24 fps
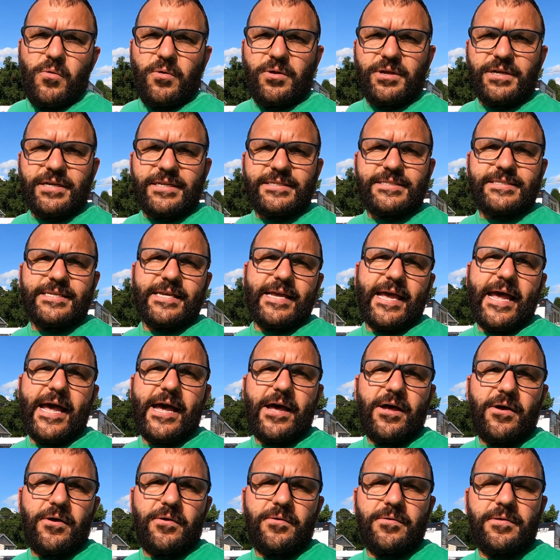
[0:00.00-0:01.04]
We're looking to see
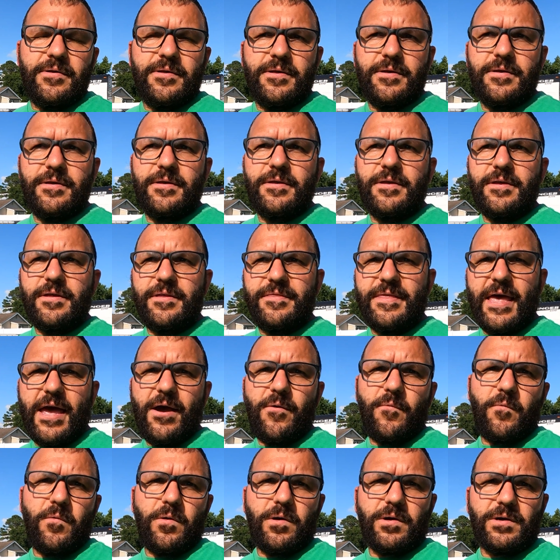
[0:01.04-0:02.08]
how that
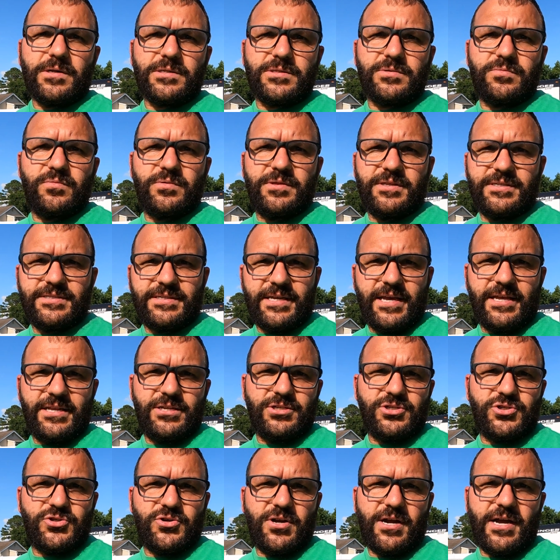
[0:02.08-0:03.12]
works when the sand is
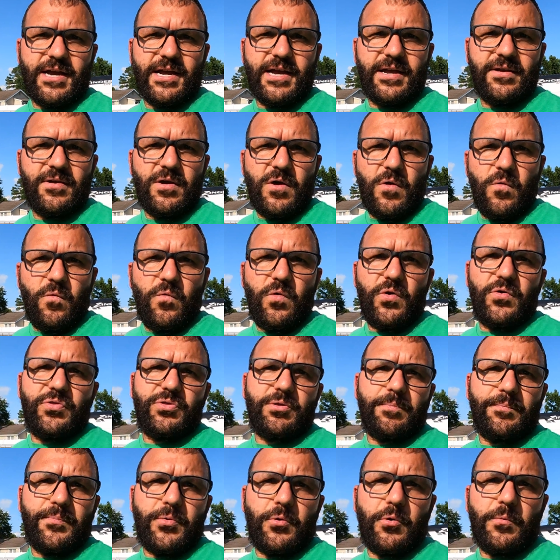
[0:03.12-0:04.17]
dry with the
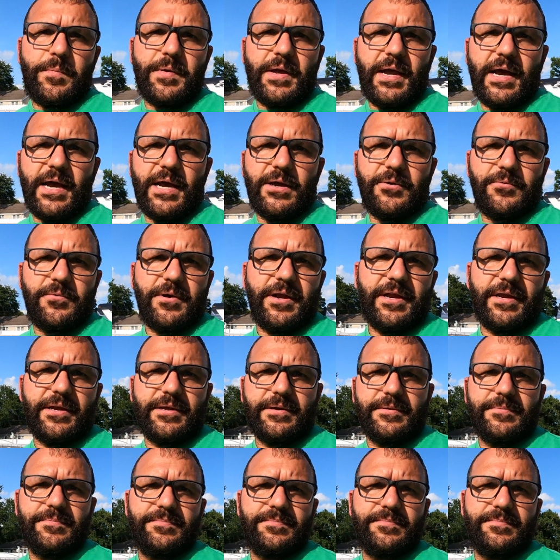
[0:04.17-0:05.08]
pull behind rake.